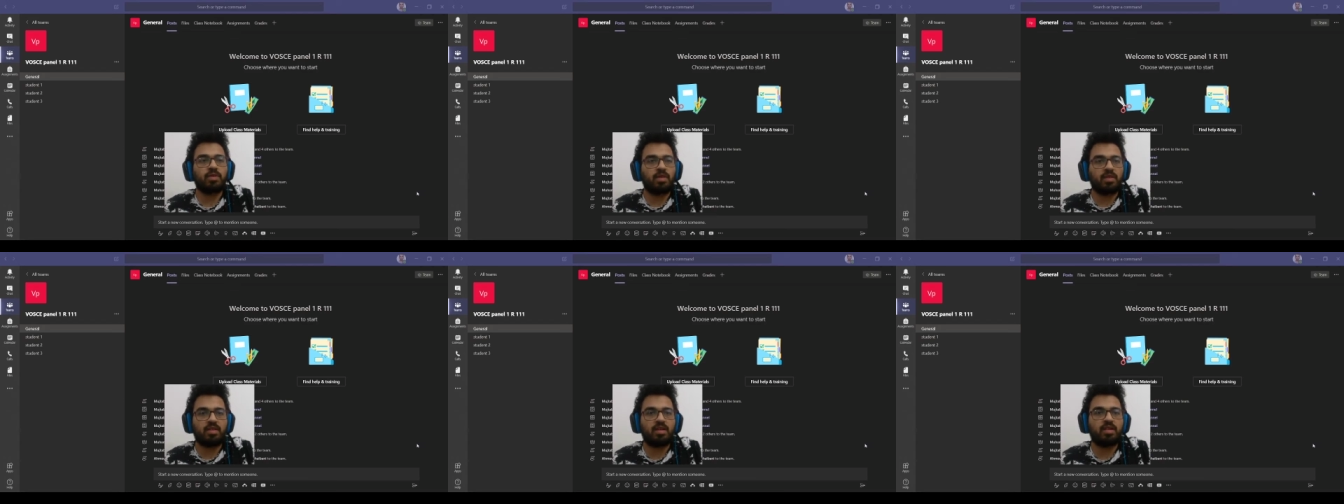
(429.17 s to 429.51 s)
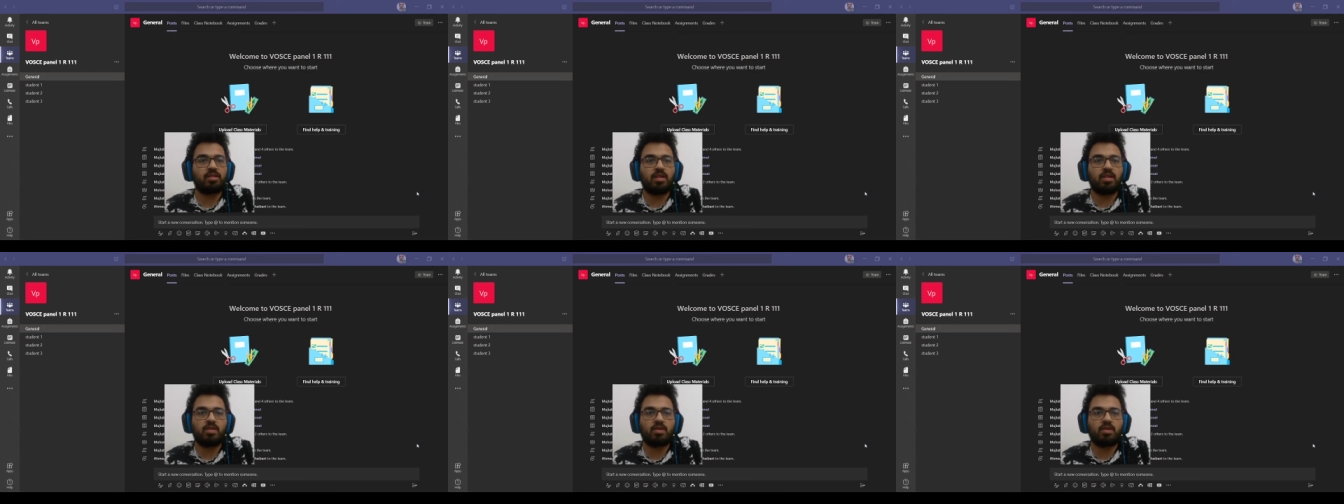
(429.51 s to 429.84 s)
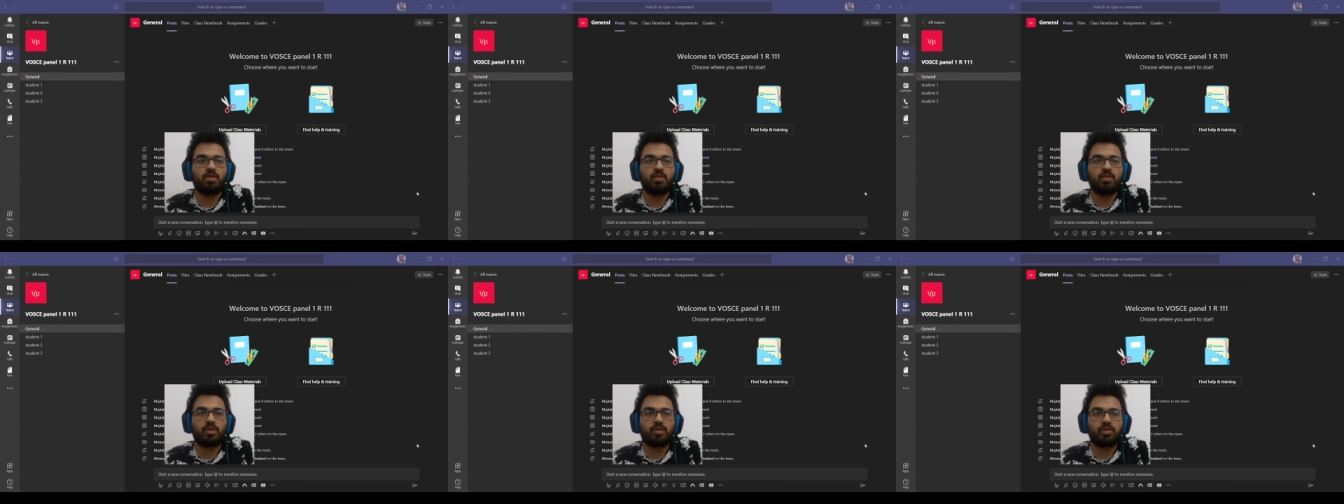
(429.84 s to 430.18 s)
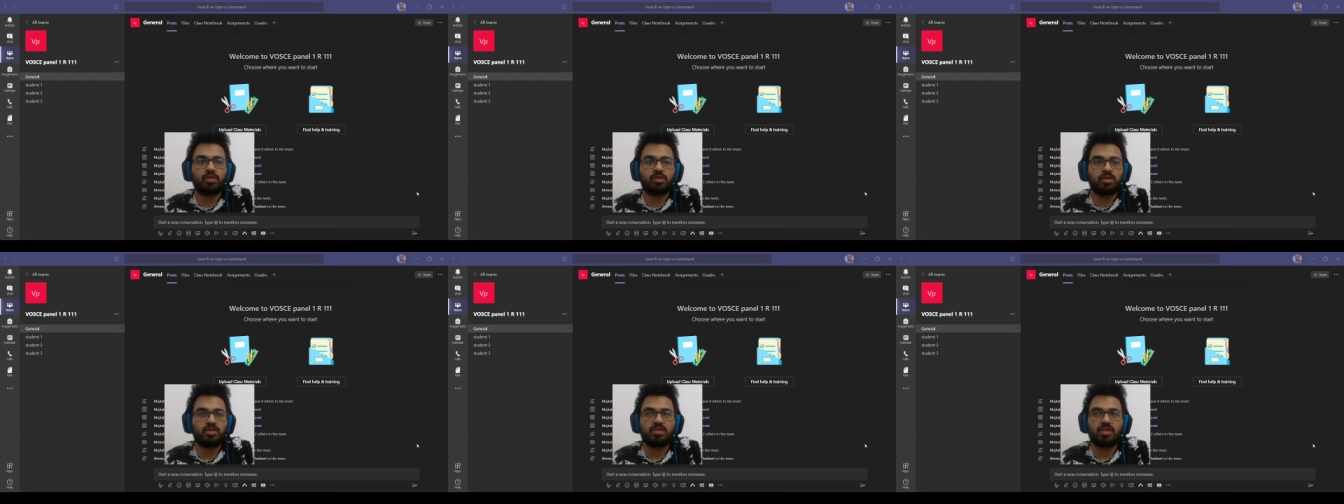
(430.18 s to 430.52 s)
the station's over. You
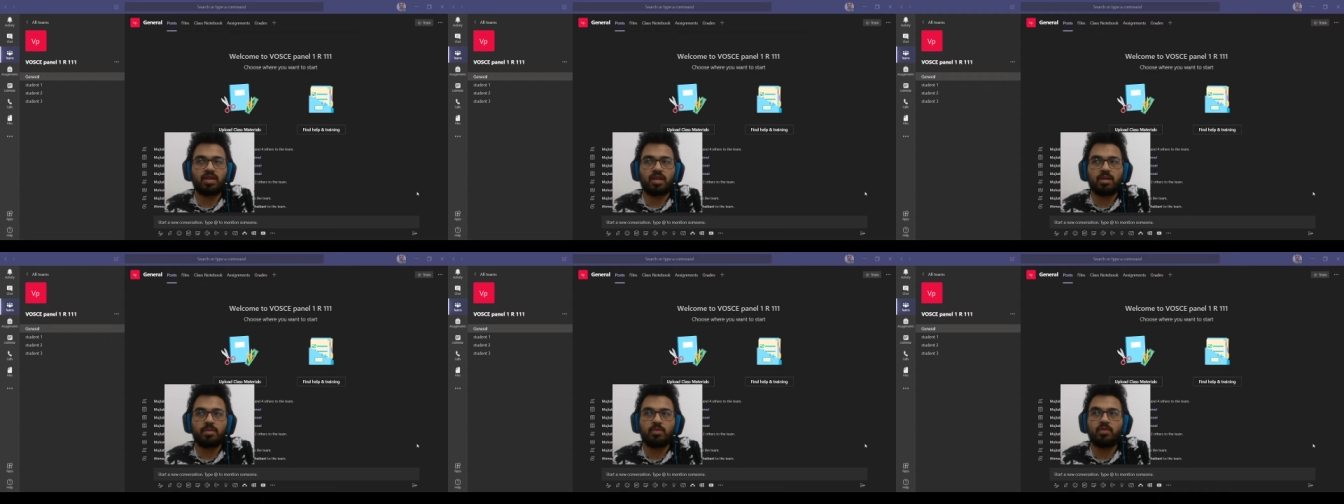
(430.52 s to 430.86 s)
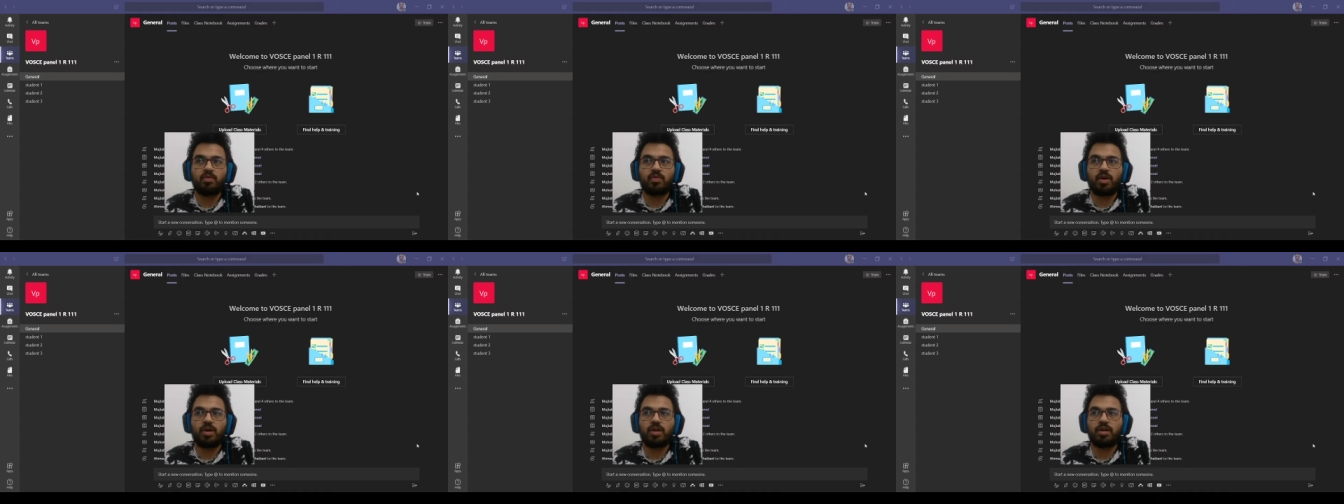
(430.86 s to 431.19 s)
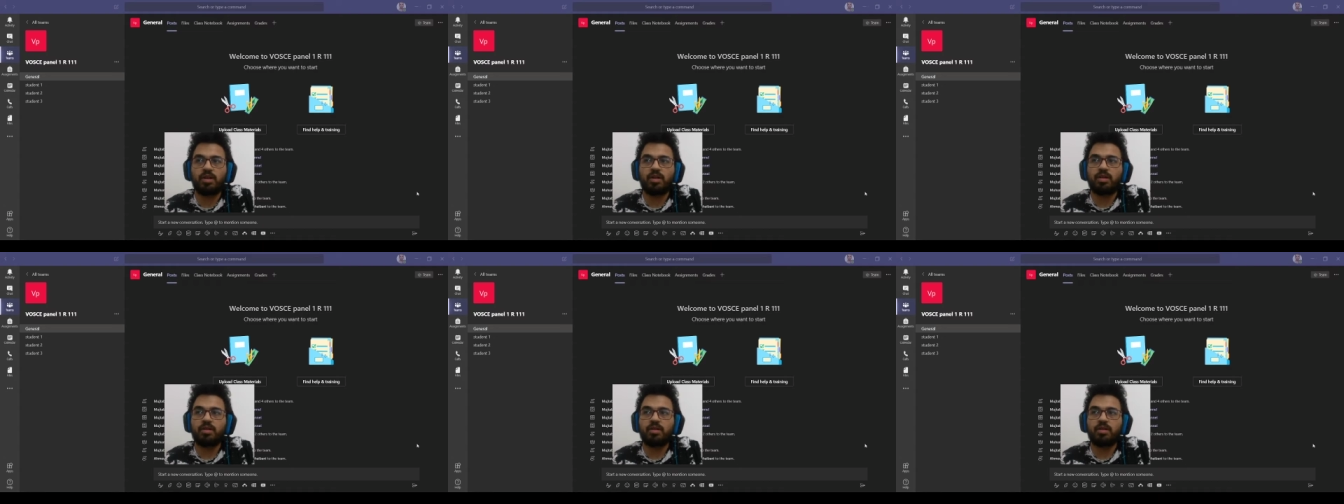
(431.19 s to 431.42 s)
just gotta move on.